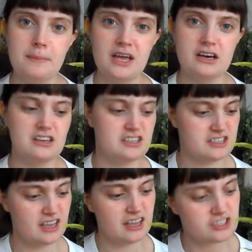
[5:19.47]

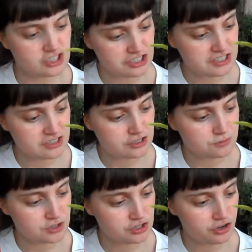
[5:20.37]
because it's just in
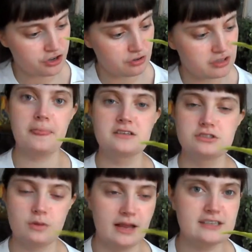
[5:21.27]
some soil,
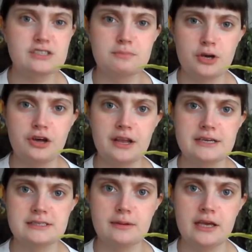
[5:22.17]
so I'll add some
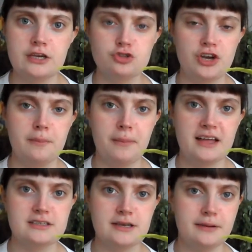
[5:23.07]
perlite to make it drain
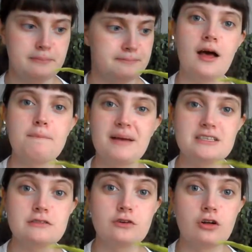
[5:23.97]
better. And
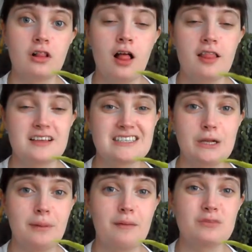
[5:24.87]
best of all, this
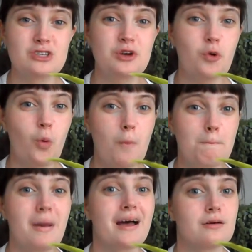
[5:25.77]
little plant was only £1,